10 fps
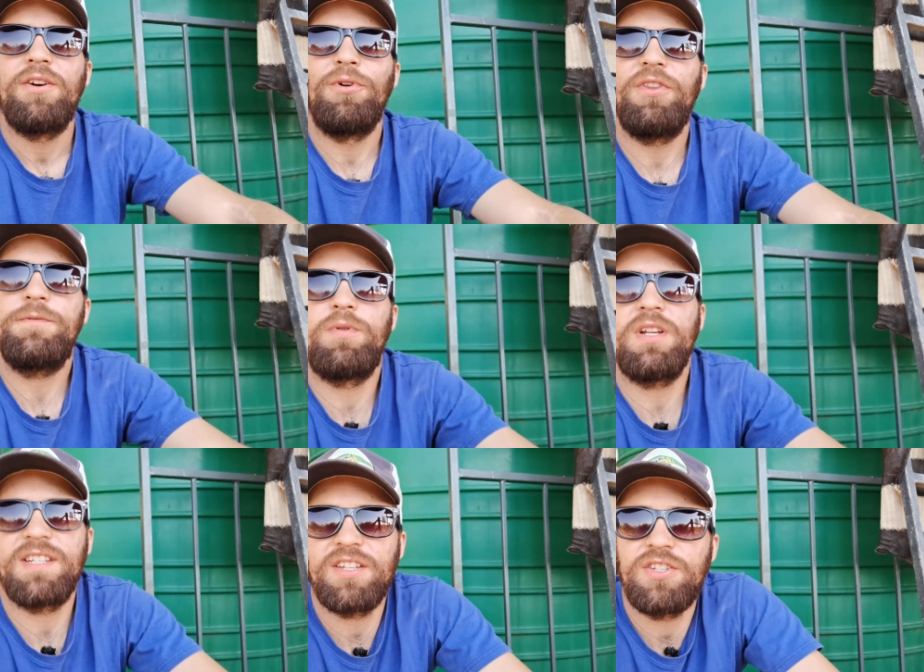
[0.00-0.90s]
well this
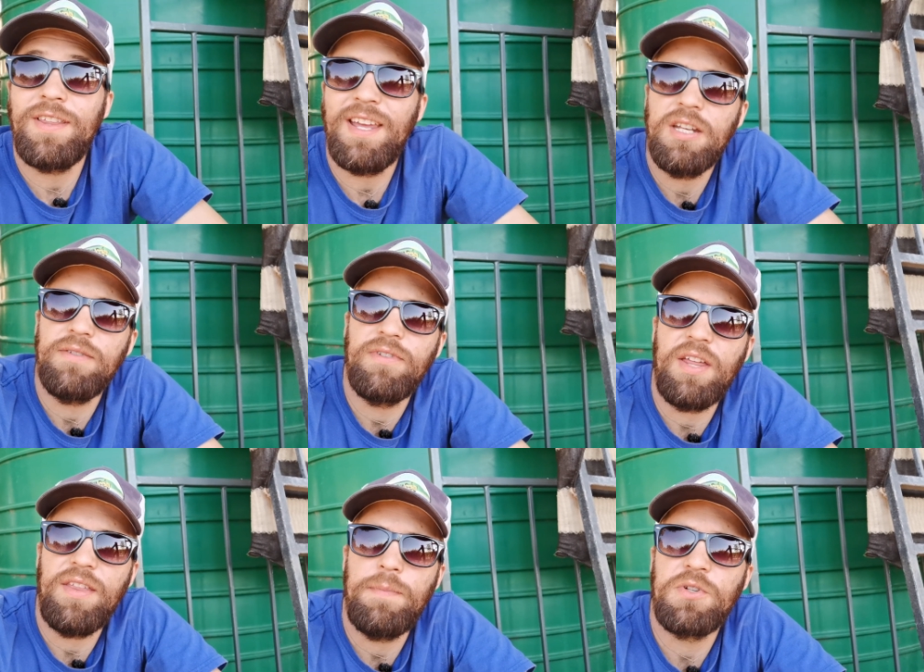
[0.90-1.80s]
brings us to the end of
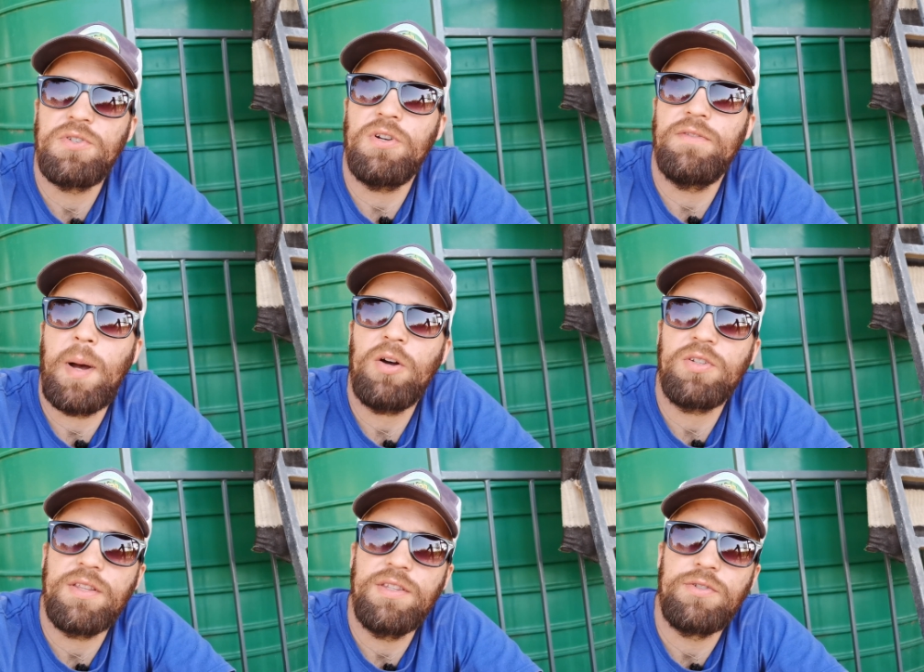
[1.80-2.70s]
another episode
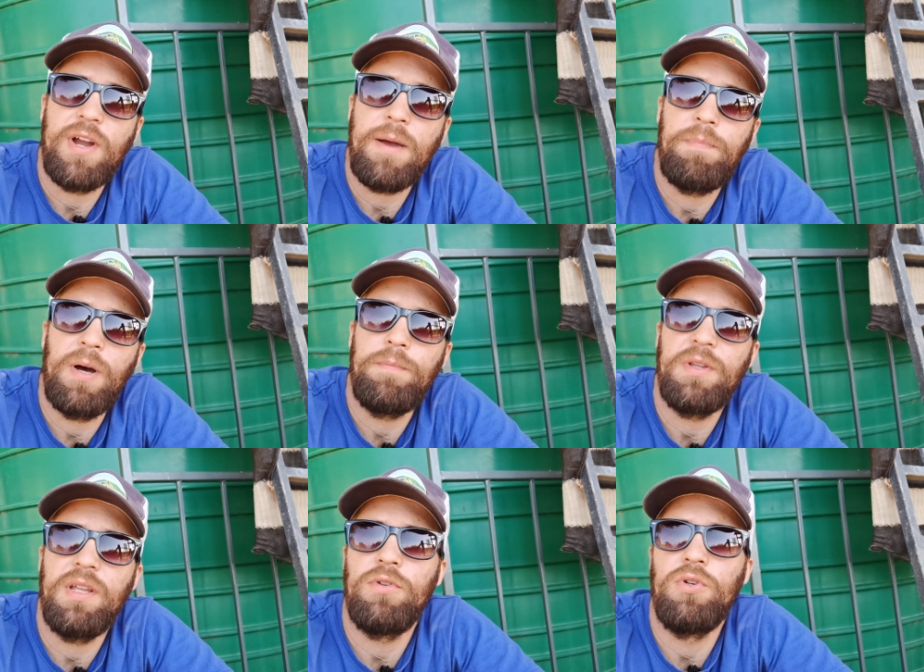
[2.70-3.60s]
about this ram pump
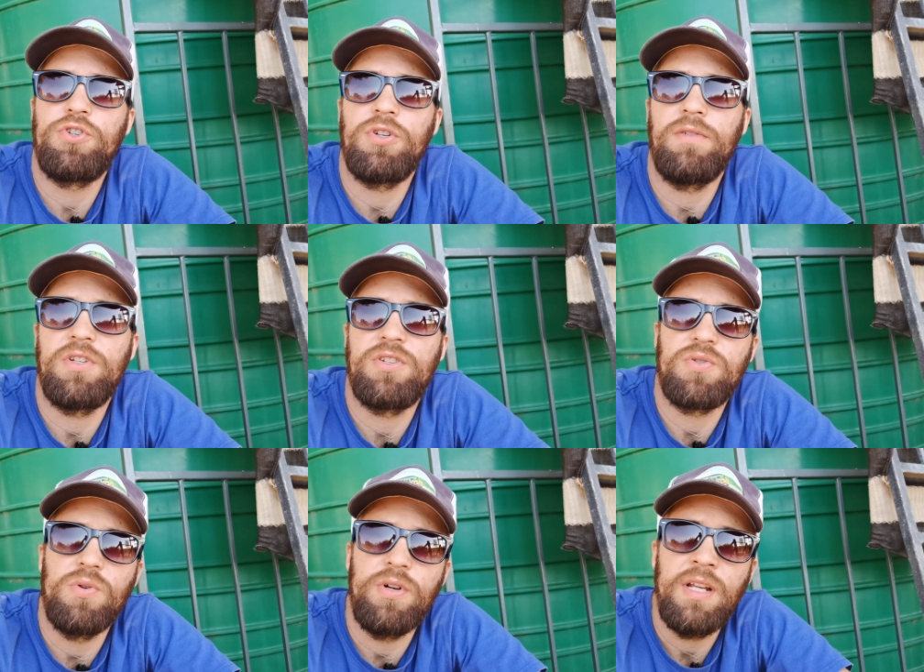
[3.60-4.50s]
and the evolution of its
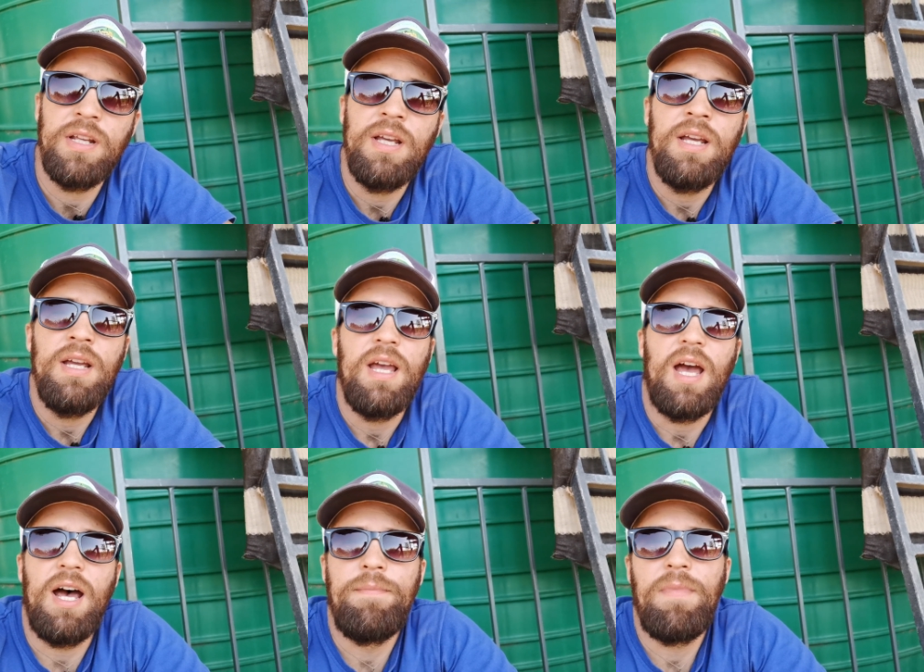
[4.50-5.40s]
story
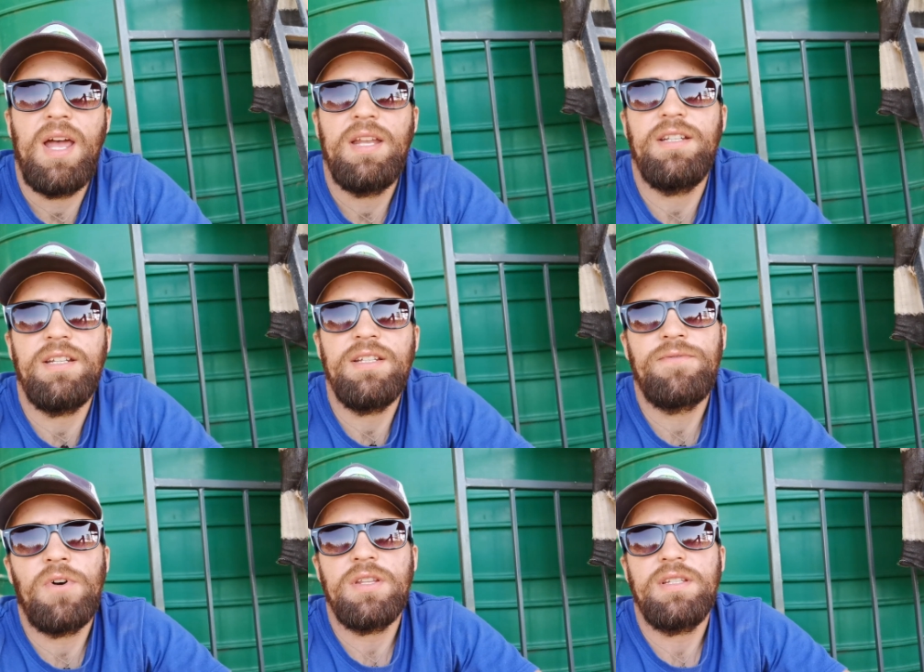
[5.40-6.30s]
um, and it is
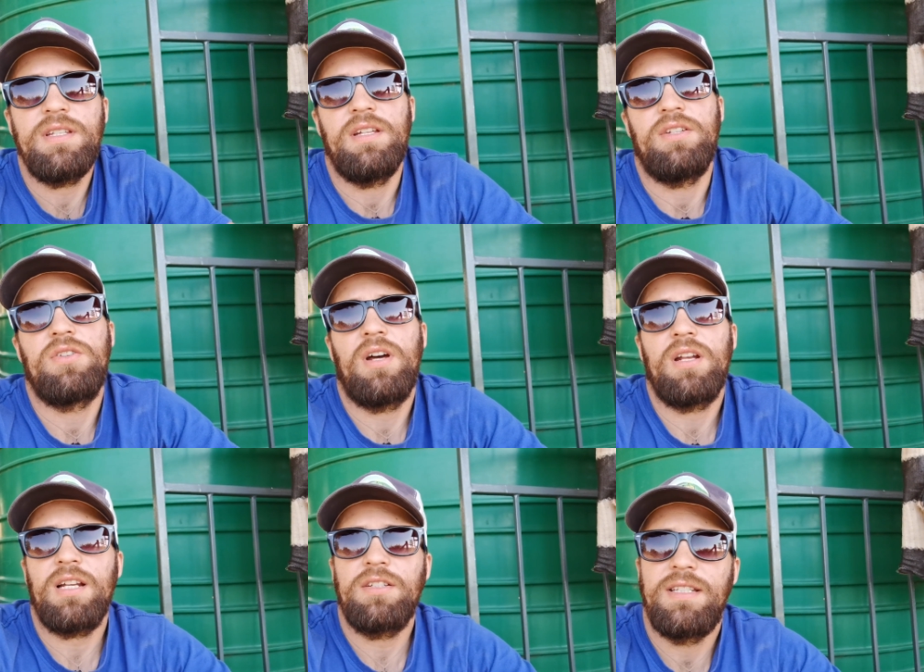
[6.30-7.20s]
Father's Day, so
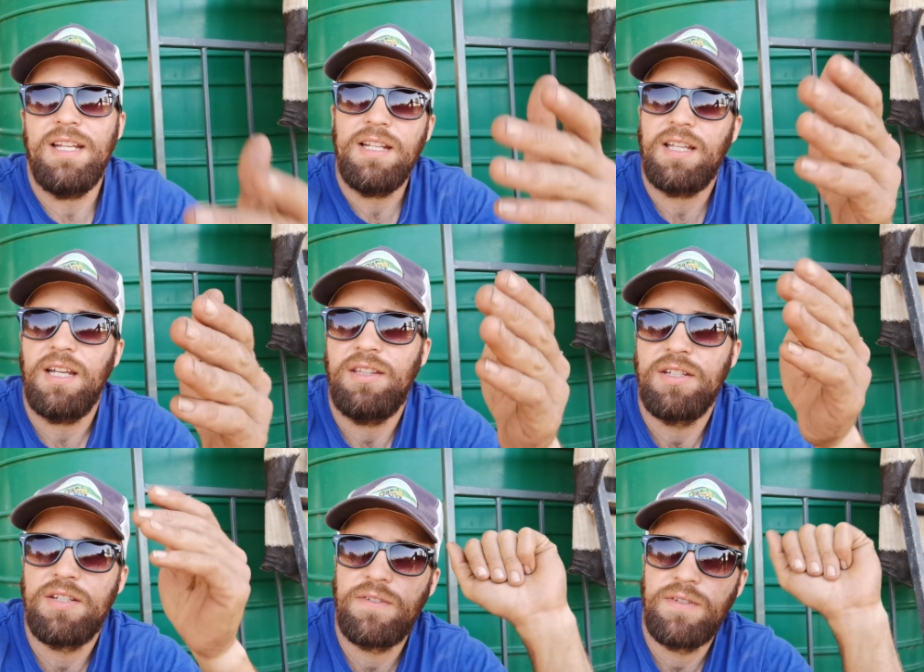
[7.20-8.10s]
I'd like to dedicate
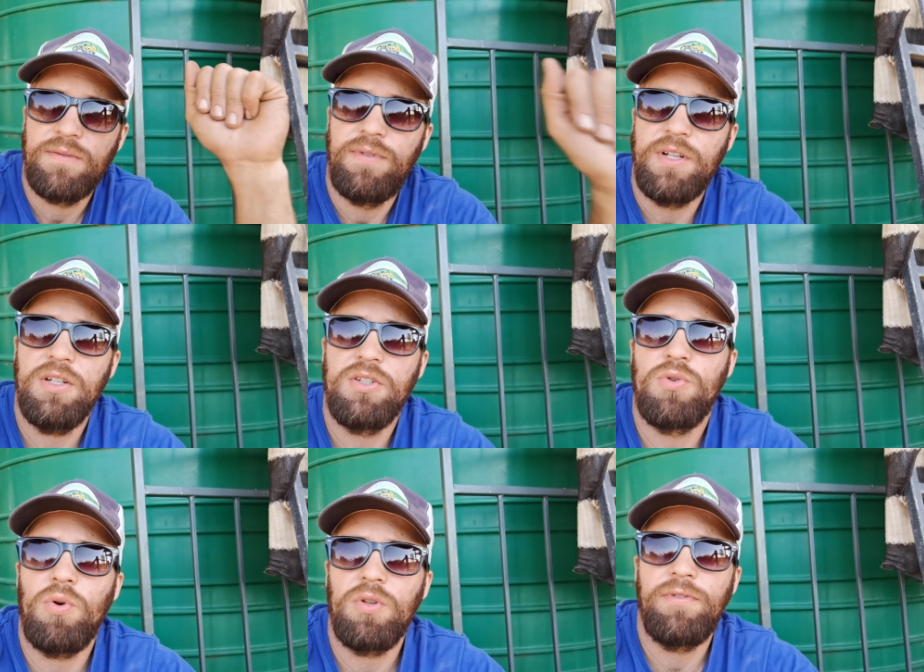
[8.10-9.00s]
this video
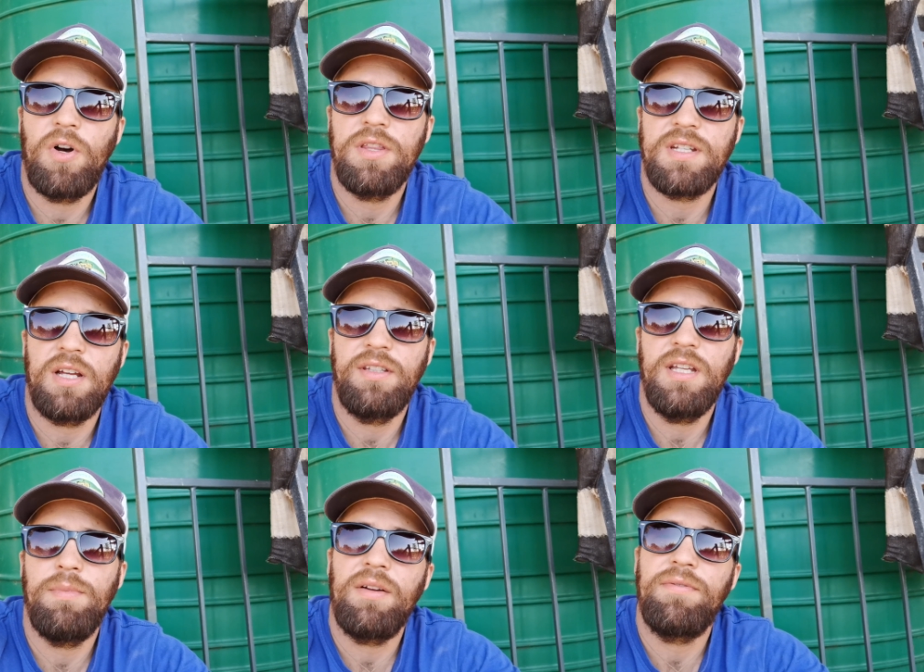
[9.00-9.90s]
to all the fathers out
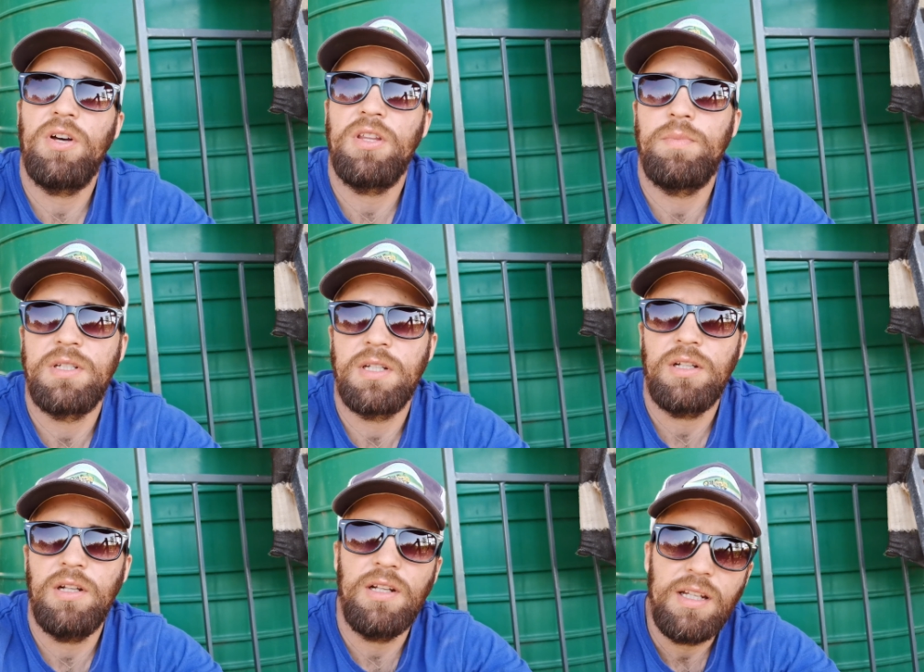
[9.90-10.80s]
there, my father
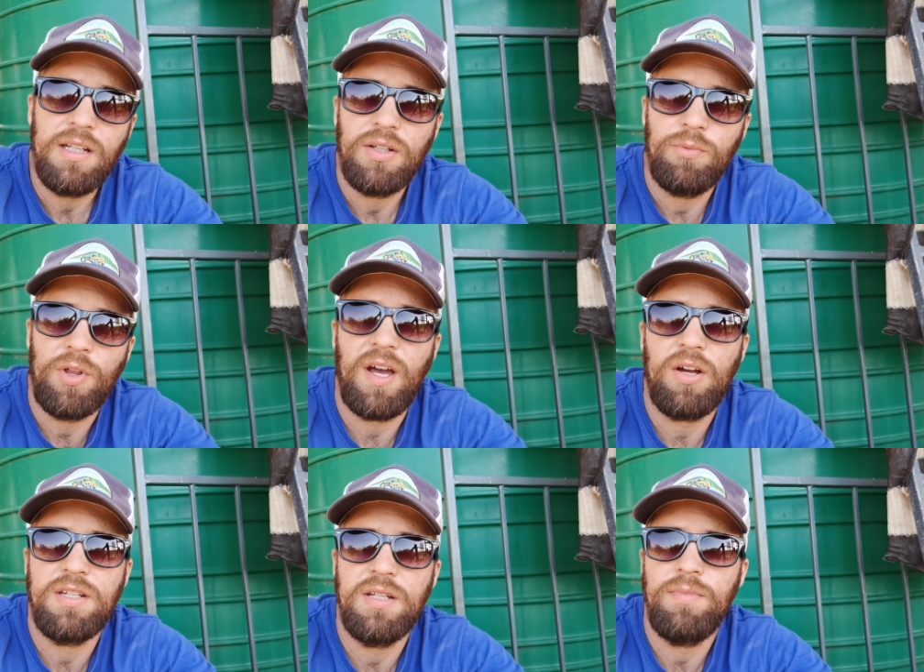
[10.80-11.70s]
particularly.
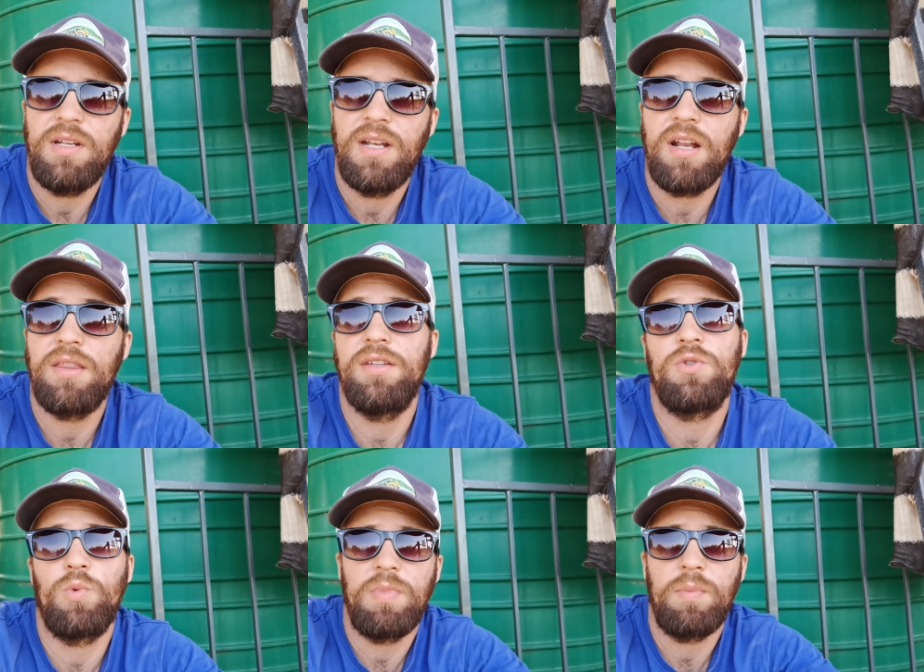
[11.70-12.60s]
Without him, none of
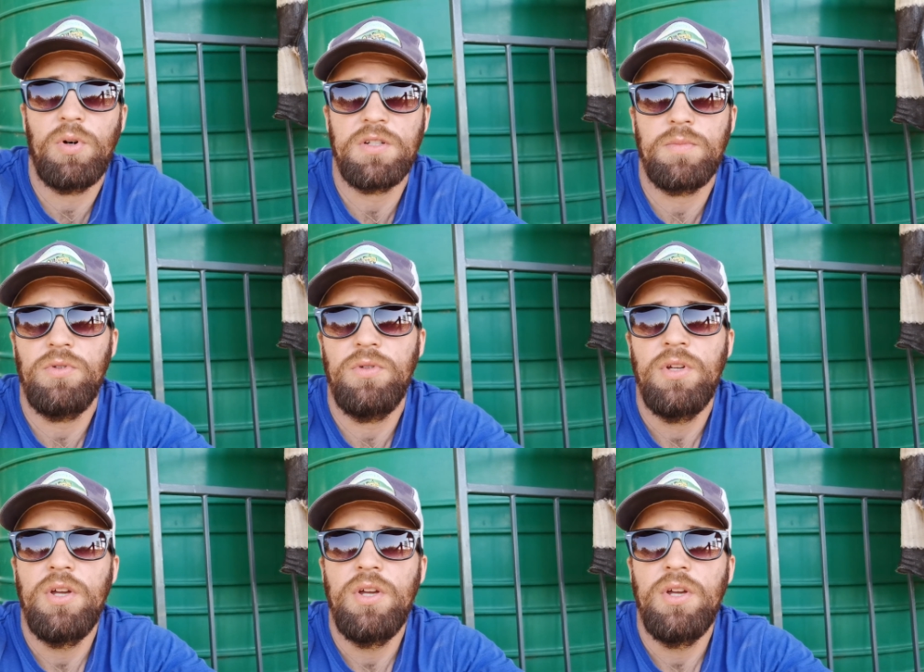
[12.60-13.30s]
this would be possible.